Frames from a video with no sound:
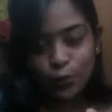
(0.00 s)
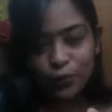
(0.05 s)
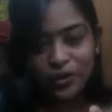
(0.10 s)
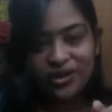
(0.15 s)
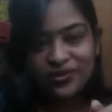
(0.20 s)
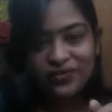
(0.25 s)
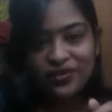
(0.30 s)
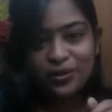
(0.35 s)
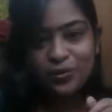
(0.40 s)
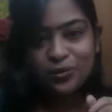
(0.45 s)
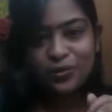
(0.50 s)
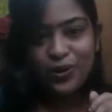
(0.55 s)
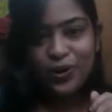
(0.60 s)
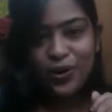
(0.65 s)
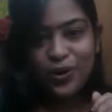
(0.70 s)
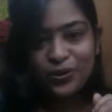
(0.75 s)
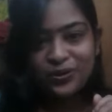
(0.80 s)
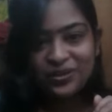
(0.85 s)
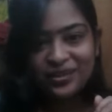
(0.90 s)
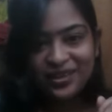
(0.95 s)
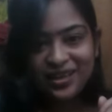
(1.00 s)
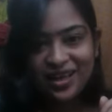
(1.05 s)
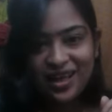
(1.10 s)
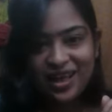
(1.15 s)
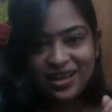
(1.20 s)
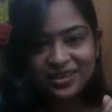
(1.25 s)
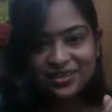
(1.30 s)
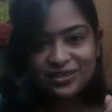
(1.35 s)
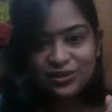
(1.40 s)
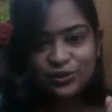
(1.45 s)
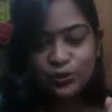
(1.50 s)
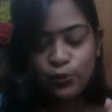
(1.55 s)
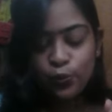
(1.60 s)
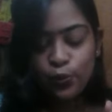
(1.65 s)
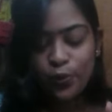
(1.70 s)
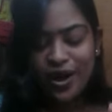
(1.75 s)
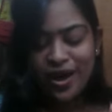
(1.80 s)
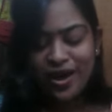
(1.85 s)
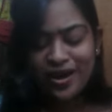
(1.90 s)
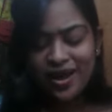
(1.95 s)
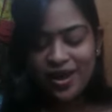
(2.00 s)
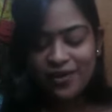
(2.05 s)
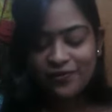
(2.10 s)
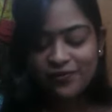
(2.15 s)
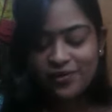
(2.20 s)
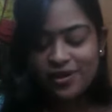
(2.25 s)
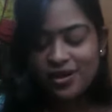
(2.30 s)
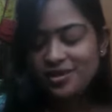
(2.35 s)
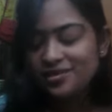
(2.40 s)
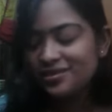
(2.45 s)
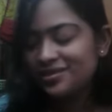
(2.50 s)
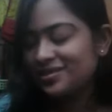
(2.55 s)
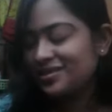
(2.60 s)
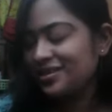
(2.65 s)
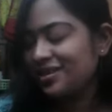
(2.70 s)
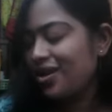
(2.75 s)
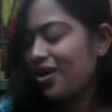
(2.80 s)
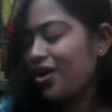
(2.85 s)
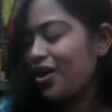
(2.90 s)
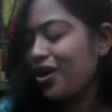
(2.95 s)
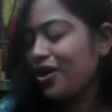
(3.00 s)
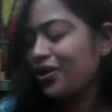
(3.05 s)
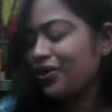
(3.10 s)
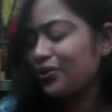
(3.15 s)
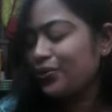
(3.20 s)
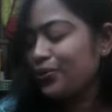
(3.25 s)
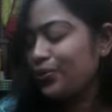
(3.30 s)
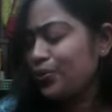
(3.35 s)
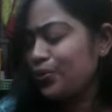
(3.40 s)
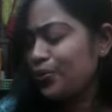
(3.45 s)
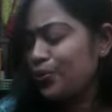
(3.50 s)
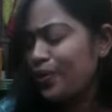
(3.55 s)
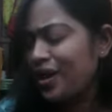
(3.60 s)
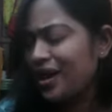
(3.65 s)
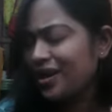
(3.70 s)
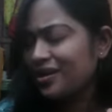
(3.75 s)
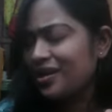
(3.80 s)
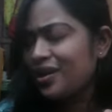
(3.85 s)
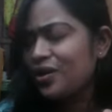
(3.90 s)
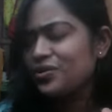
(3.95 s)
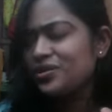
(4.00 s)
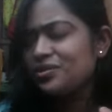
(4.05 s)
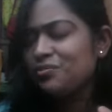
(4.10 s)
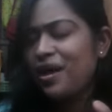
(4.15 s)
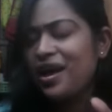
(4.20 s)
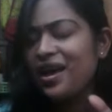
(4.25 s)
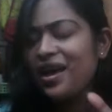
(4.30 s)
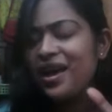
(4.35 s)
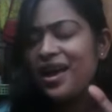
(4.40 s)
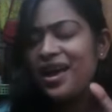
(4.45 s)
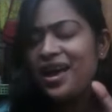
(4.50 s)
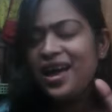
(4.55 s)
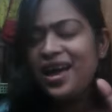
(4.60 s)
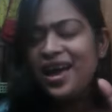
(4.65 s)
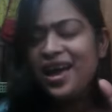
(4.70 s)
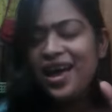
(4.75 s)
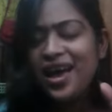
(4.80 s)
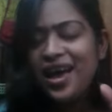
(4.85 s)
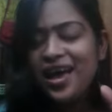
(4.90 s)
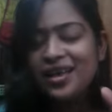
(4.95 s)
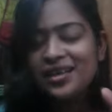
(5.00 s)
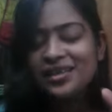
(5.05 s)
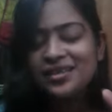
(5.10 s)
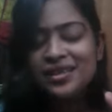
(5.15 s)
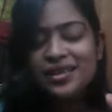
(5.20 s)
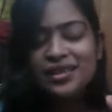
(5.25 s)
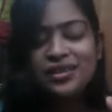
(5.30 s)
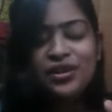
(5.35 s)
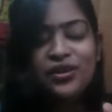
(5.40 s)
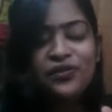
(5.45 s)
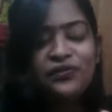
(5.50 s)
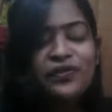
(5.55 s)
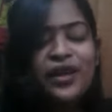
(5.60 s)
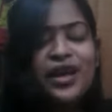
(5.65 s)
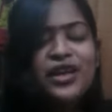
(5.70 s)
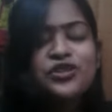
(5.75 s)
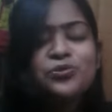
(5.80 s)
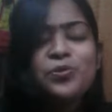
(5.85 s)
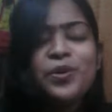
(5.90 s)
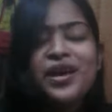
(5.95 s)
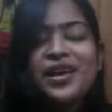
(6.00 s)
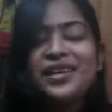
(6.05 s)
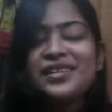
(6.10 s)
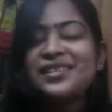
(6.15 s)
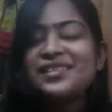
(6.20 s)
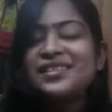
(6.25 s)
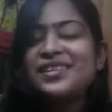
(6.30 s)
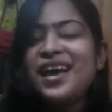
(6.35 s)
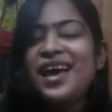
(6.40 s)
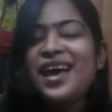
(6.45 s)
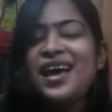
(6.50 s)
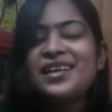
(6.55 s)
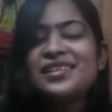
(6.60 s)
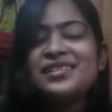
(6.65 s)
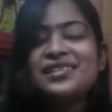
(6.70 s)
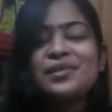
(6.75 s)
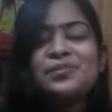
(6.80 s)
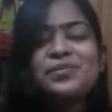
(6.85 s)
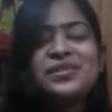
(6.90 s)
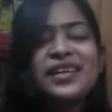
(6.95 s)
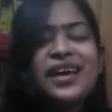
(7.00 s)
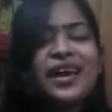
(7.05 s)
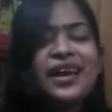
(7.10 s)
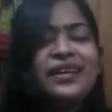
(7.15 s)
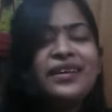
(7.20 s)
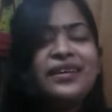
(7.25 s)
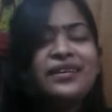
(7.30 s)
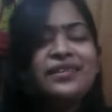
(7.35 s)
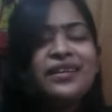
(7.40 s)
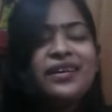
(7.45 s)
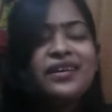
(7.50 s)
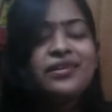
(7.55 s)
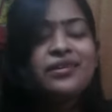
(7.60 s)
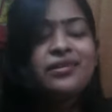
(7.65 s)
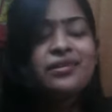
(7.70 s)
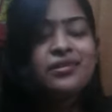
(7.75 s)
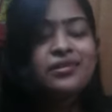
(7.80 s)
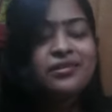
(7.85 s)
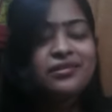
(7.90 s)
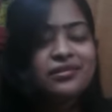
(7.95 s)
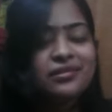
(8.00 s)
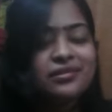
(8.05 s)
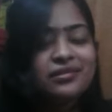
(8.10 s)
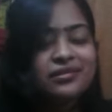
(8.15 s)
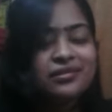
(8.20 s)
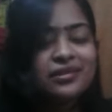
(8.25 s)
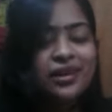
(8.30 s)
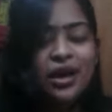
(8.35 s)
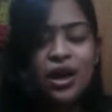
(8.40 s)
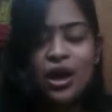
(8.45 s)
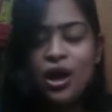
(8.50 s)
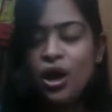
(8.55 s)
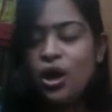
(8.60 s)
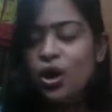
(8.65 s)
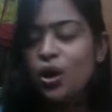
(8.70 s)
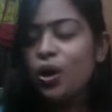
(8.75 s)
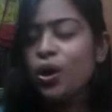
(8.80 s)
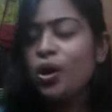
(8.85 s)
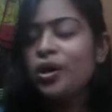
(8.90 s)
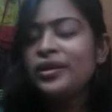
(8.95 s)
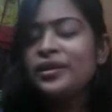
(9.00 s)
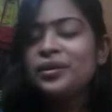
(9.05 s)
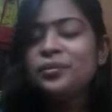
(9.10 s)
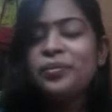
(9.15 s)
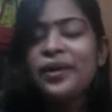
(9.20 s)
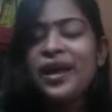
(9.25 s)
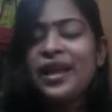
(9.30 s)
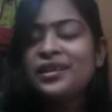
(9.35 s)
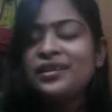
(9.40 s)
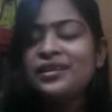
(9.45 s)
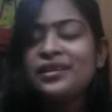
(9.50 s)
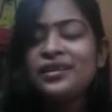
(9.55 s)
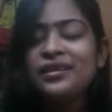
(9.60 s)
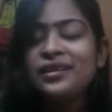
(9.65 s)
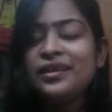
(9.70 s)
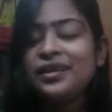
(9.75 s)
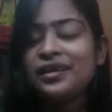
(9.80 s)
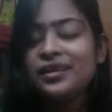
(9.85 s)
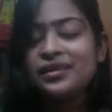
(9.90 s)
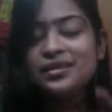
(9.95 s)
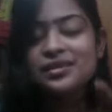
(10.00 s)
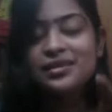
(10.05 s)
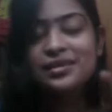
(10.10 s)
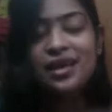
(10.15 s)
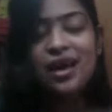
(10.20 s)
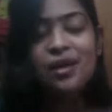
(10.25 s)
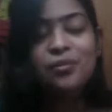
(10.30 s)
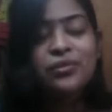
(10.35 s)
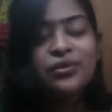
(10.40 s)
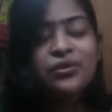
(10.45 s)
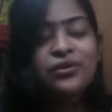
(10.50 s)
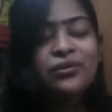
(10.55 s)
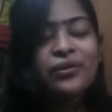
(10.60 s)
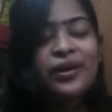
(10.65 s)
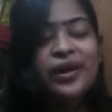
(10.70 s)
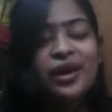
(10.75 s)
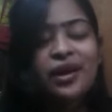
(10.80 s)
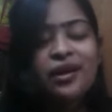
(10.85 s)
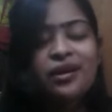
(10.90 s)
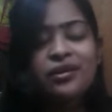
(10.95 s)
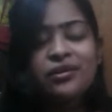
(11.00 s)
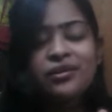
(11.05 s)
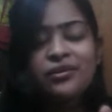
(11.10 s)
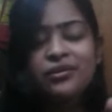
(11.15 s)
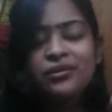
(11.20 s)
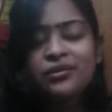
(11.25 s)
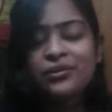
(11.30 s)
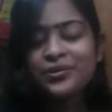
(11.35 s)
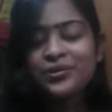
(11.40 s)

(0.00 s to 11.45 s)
We were both young when I first saw you. I closed my eyes and the flashback starts. I'm standing there on a balcony in summer air.